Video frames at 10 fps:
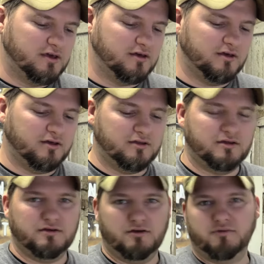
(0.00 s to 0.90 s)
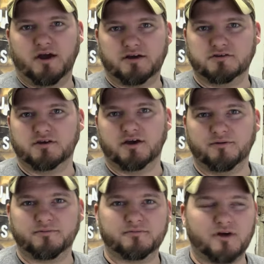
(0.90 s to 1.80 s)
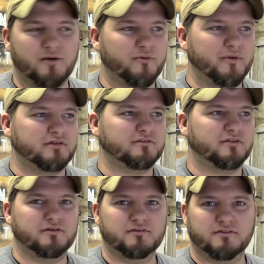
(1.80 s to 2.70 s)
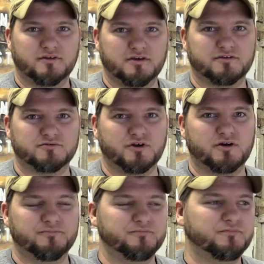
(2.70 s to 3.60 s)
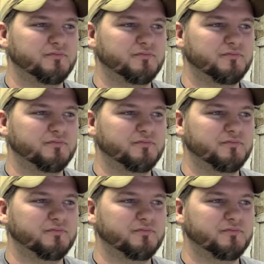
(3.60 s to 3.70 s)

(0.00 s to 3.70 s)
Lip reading: it would actually help complement the kick drum.